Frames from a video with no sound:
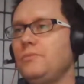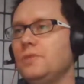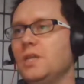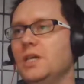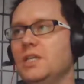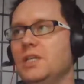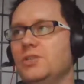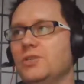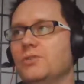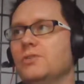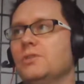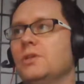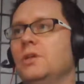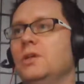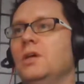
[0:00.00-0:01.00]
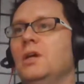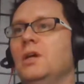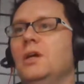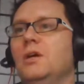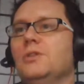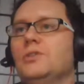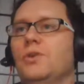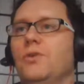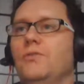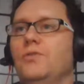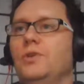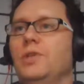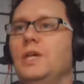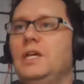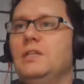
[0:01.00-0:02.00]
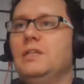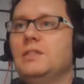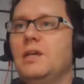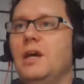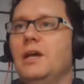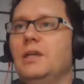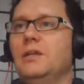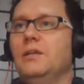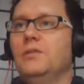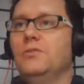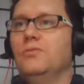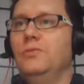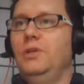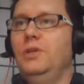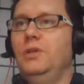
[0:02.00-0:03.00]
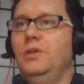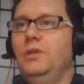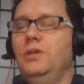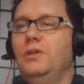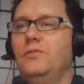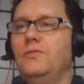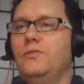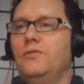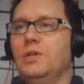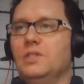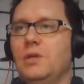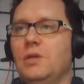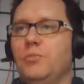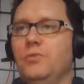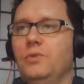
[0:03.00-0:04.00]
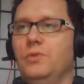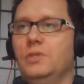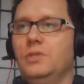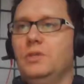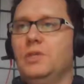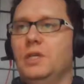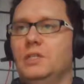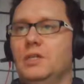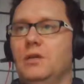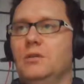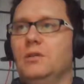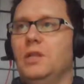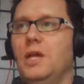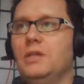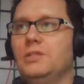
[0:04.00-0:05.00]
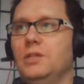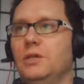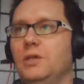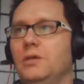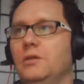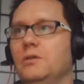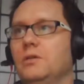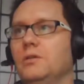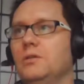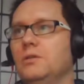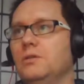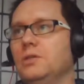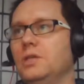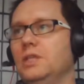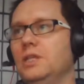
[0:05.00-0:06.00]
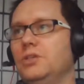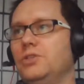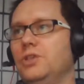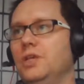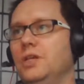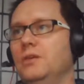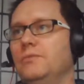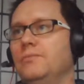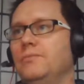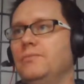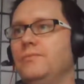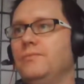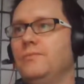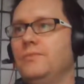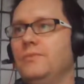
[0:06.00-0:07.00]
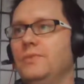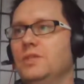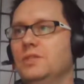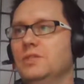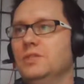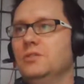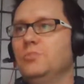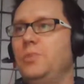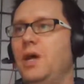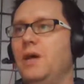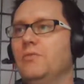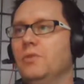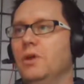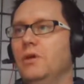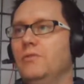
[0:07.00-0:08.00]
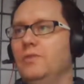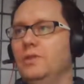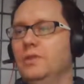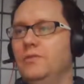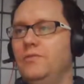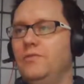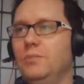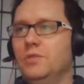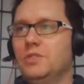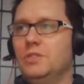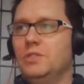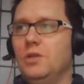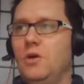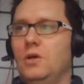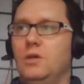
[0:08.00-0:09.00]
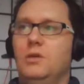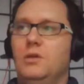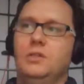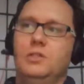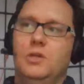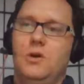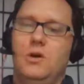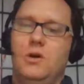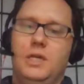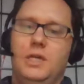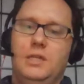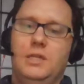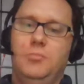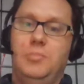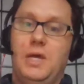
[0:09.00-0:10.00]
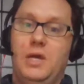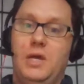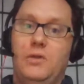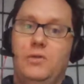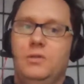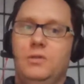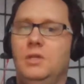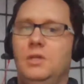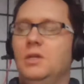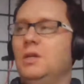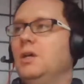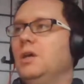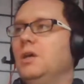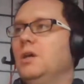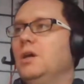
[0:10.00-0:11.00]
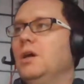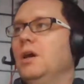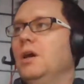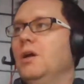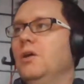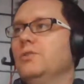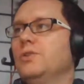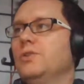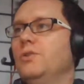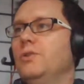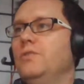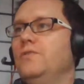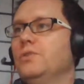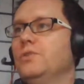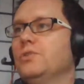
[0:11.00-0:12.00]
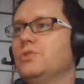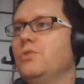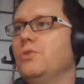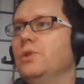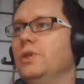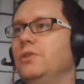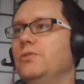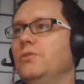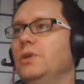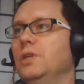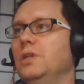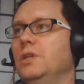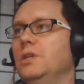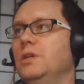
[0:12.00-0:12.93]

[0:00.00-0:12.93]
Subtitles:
additions. So if you click inside, for example, we clicked on classic conditioning. This is Pavlov and the famous dog and the bell. So if you're scrolling through it,